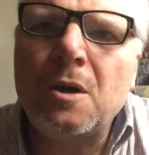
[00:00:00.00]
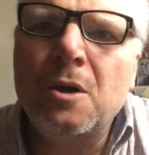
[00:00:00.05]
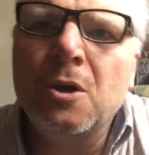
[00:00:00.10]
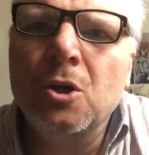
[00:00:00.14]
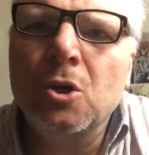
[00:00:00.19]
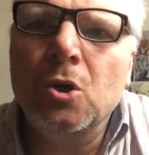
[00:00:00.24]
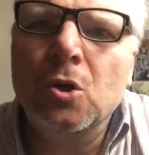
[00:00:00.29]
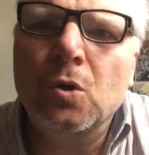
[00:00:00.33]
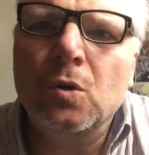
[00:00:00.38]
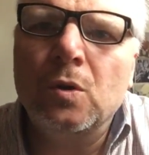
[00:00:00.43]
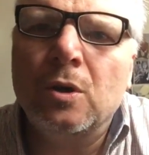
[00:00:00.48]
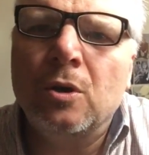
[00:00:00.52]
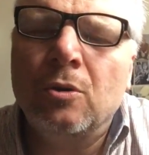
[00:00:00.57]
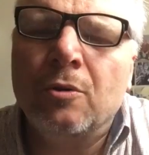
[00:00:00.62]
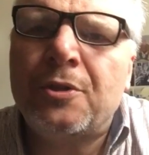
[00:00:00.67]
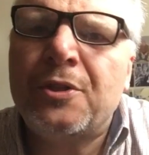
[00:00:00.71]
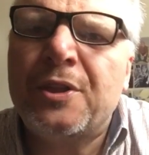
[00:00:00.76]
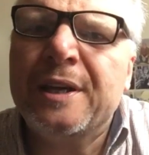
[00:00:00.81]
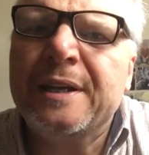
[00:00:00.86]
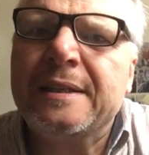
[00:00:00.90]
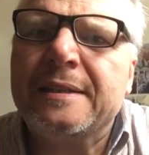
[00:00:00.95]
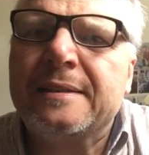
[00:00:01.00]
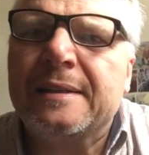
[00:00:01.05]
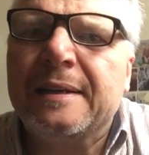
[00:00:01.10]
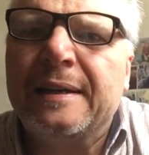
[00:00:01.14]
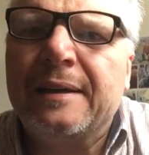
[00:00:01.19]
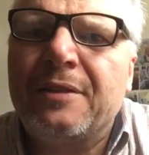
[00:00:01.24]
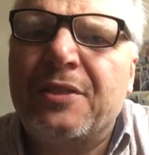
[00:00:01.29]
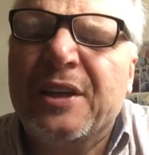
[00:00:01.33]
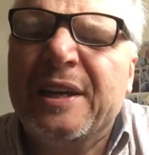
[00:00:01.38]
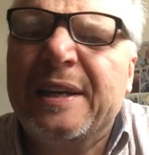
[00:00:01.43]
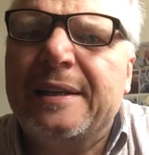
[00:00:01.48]
who who thinks
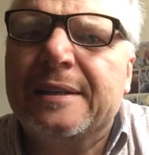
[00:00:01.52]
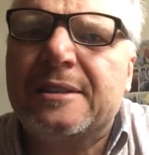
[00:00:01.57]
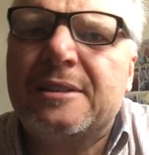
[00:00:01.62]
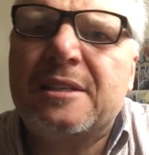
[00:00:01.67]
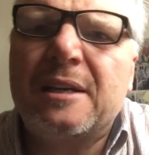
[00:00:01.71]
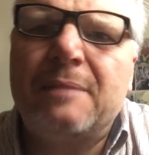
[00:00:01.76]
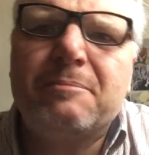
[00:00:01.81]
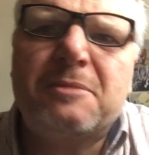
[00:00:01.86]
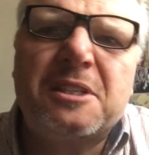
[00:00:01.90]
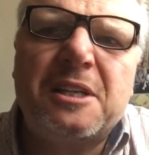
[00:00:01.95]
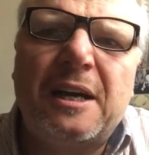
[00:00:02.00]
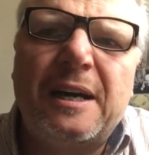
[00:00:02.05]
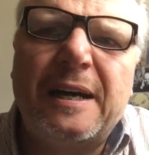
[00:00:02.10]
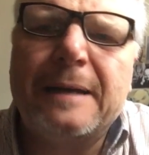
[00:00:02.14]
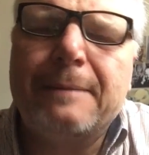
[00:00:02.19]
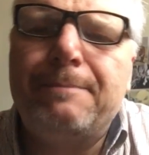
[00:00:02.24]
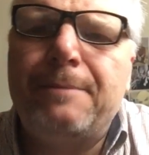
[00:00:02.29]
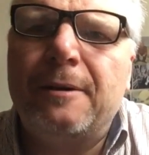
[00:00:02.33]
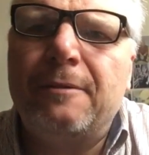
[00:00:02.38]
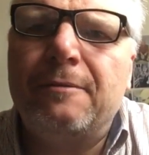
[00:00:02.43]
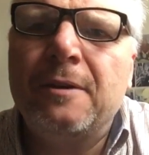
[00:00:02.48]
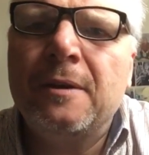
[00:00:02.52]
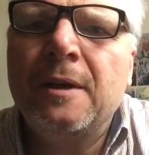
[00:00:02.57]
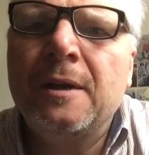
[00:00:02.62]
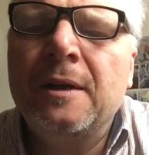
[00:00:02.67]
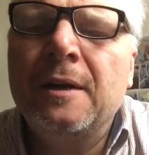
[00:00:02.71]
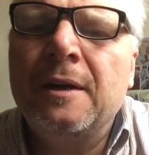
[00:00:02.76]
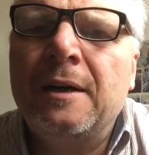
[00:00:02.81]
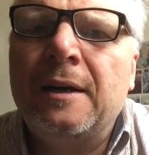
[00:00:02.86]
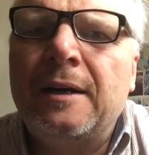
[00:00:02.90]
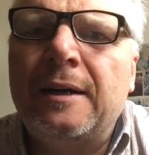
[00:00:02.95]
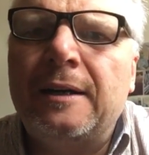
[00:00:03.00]
think it's some type of
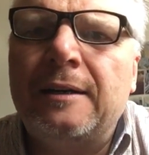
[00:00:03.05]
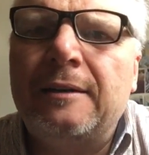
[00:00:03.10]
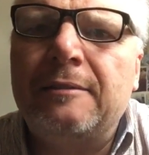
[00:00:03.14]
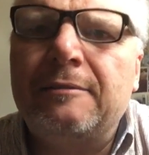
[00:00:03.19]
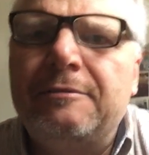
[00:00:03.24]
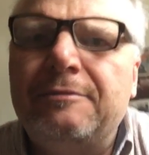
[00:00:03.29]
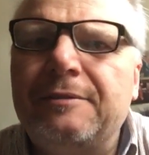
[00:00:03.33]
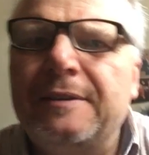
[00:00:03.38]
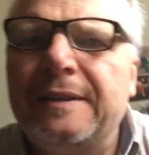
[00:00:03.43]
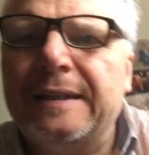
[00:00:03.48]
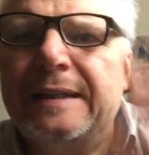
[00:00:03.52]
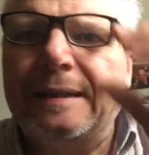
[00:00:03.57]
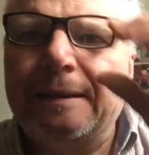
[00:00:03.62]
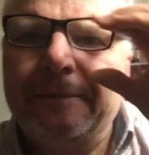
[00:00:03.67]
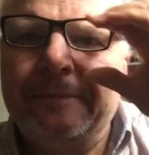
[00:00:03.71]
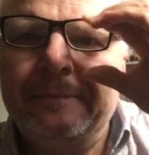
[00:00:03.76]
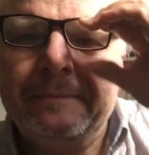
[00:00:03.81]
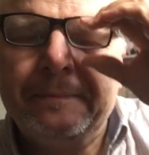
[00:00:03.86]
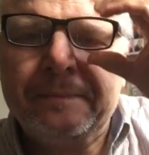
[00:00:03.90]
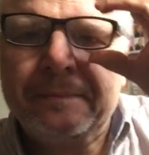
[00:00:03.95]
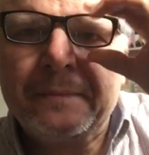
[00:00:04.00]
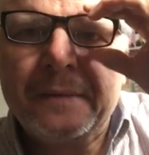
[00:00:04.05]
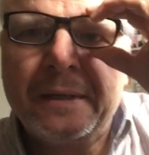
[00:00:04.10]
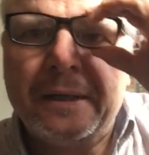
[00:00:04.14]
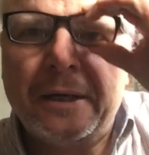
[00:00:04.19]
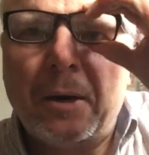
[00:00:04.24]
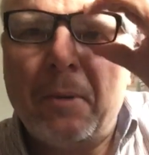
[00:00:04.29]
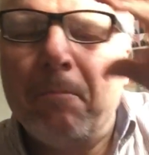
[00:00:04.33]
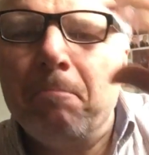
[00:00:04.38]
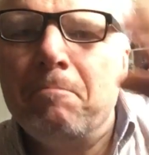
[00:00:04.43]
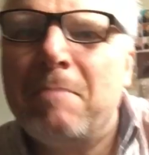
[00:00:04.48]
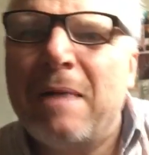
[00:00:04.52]
of uh, you
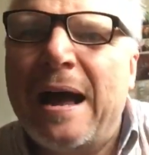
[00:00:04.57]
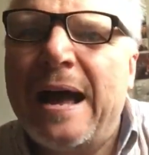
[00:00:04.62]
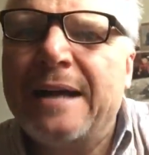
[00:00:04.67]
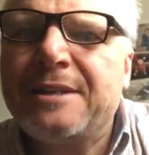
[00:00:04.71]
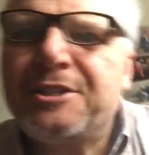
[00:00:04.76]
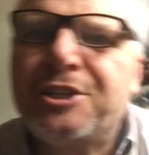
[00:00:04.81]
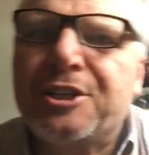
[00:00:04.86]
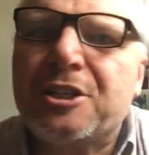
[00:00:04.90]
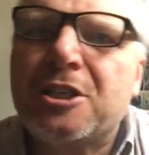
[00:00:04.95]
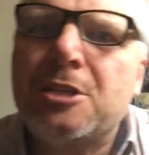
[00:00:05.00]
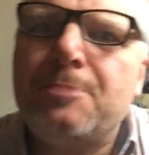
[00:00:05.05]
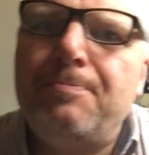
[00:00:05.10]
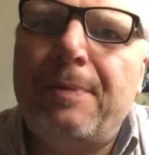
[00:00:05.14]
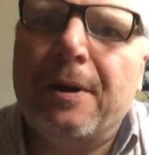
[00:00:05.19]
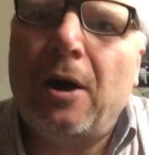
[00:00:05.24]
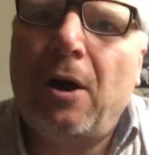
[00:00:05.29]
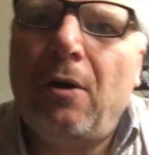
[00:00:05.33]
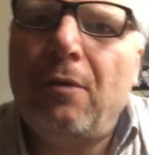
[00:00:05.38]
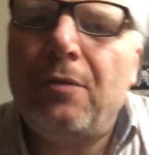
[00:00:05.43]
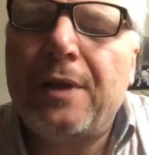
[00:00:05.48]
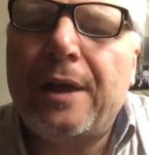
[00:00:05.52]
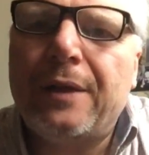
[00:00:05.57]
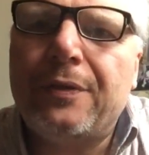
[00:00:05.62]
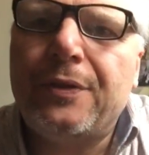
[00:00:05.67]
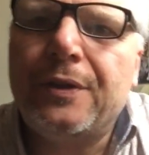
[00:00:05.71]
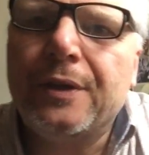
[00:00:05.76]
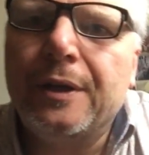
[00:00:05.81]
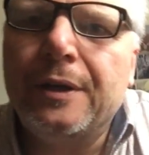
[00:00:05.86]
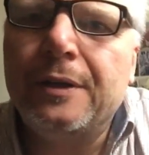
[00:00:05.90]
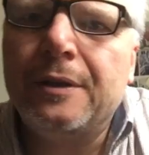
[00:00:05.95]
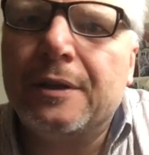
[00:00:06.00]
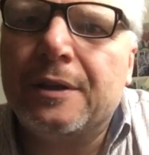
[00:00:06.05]
know magic spell that
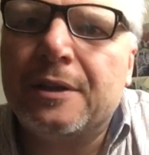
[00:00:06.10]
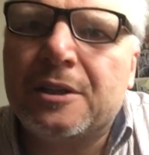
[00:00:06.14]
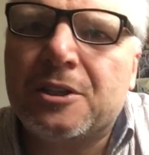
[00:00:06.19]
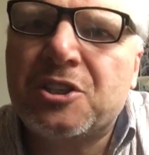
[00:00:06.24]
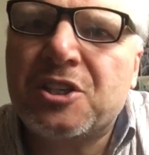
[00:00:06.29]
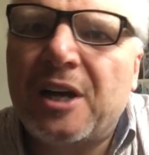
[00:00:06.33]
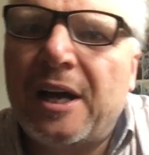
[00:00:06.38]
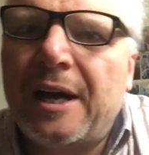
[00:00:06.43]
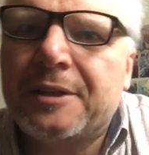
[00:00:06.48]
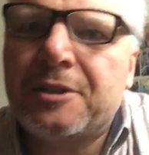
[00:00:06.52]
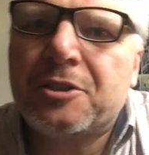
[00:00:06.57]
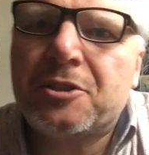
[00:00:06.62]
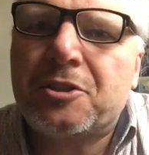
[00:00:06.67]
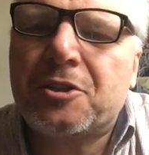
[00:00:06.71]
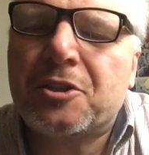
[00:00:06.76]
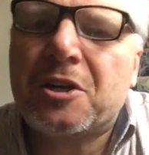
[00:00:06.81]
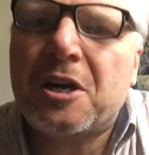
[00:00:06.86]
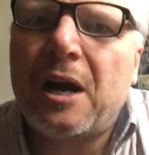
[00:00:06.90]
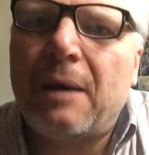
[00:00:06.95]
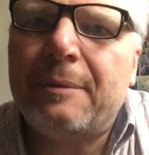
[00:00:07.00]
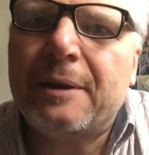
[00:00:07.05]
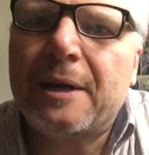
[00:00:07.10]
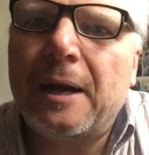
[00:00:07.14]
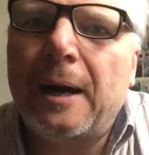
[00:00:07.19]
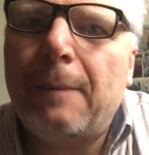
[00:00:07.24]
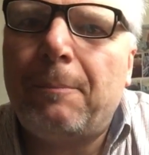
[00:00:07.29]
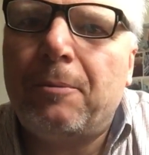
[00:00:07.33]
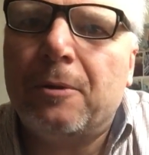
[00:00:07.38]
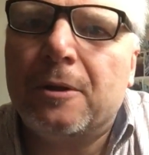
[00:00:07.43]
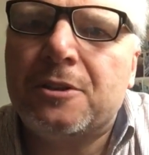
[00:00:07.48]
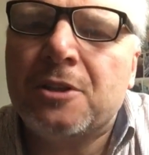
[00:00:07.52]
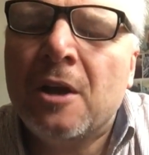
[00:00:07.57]
the, the scientists are coming
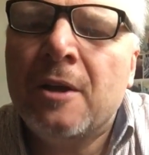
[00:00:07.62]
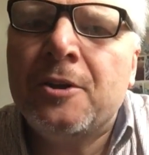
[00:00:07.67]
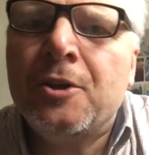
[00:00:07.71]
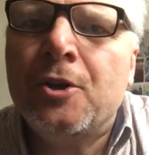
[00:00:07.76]
up with.